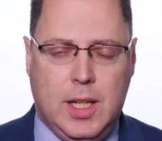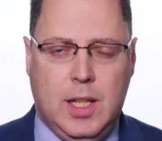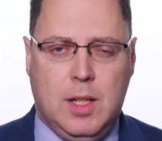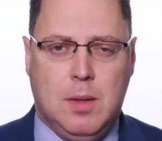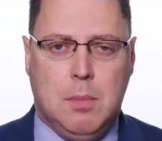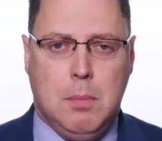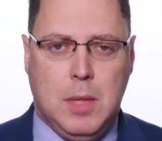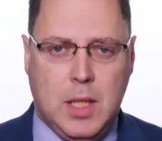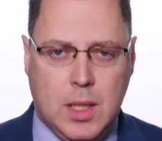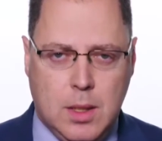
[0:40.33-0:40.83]
in
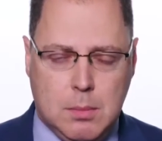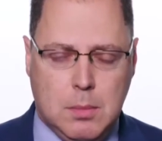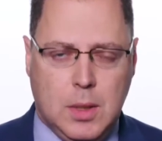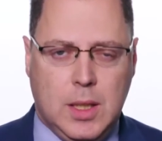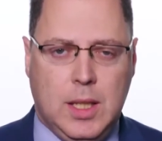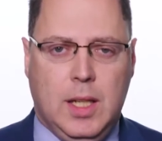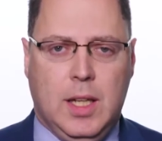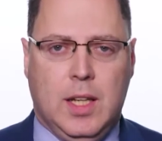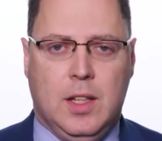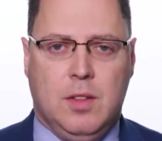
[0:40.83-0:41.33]

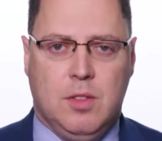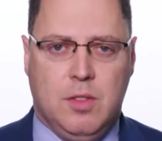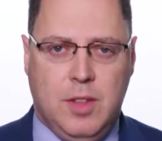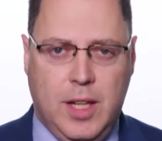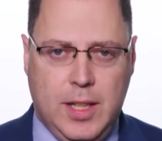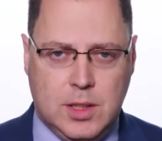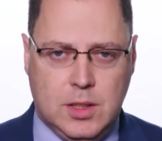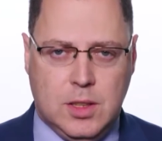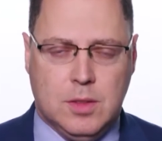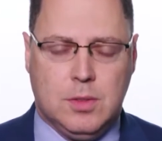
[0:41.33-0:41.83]
minimally
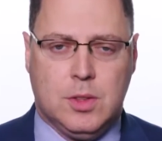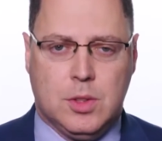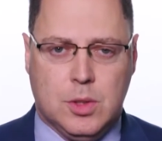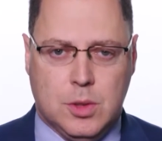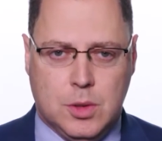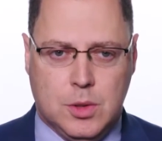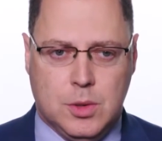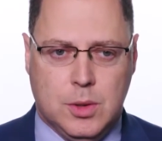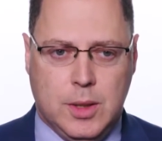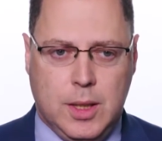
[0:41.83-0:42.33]
invasive
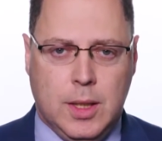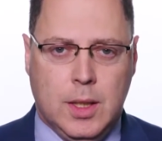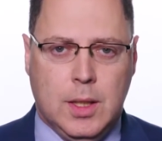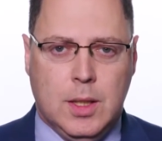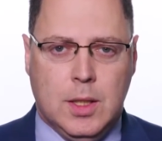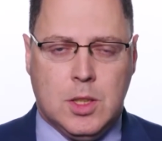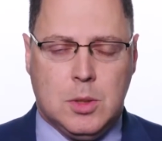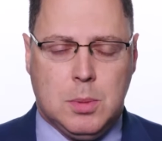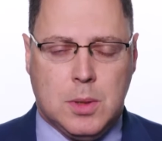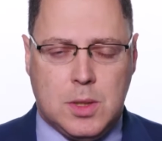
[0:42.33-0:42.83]
surgery,
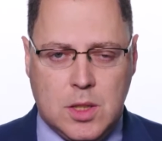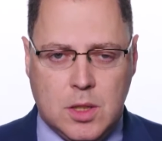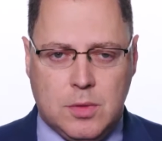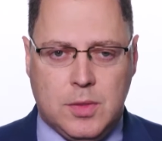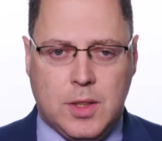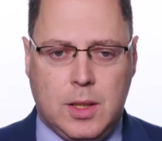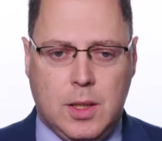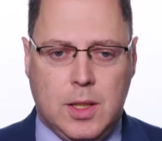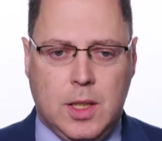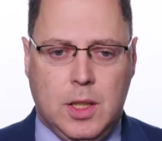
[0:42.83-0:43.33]

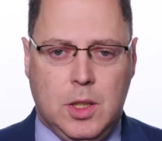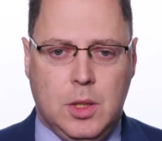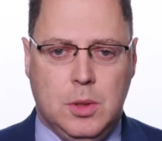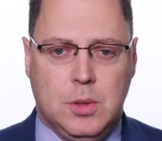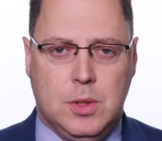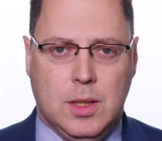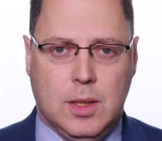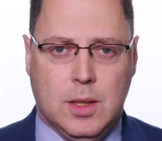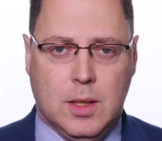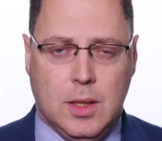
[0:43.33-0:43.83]
specifically
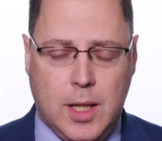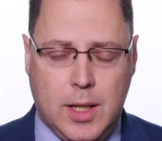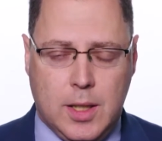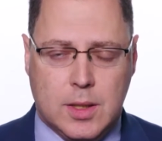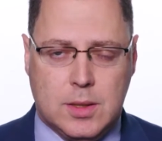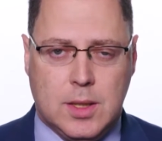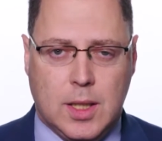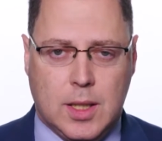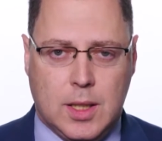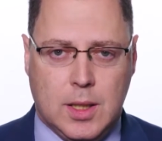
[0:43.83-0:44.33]
using the
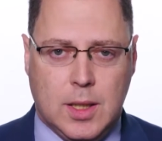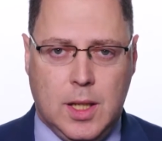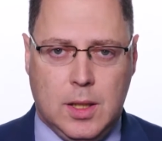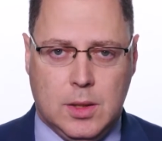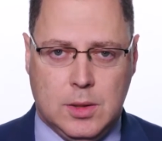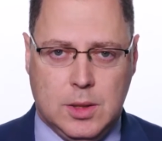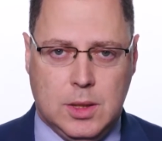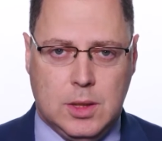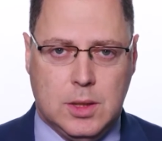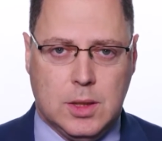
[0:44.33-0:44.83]
latest
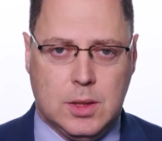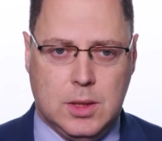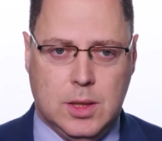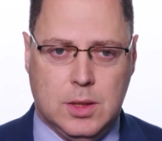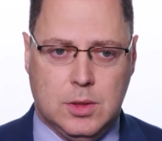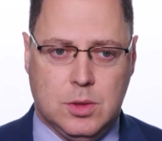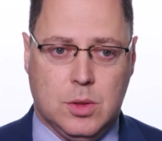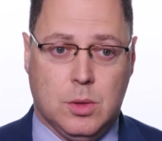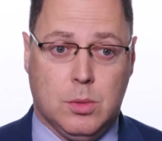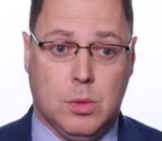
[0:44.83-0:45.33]
technology such as the